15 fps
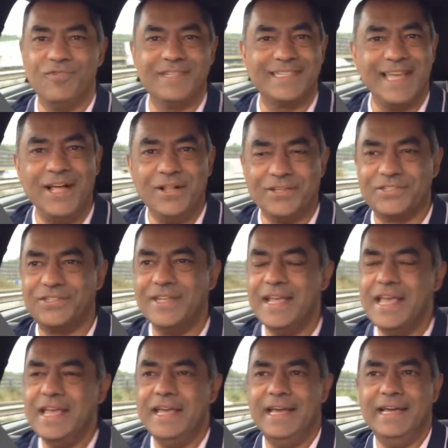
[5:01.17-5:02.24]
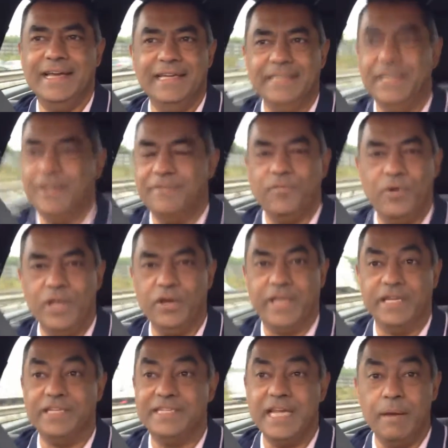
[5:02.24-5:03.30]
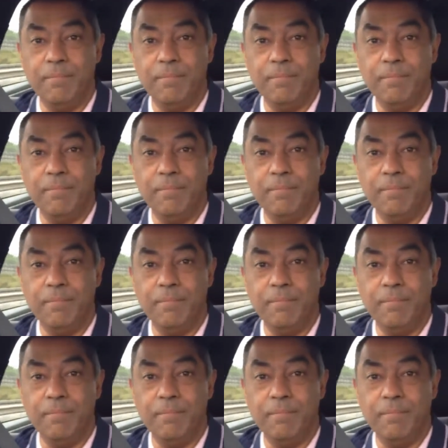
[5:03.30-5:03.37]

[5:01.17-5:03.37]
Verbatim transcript: results. Uh, you know, we look at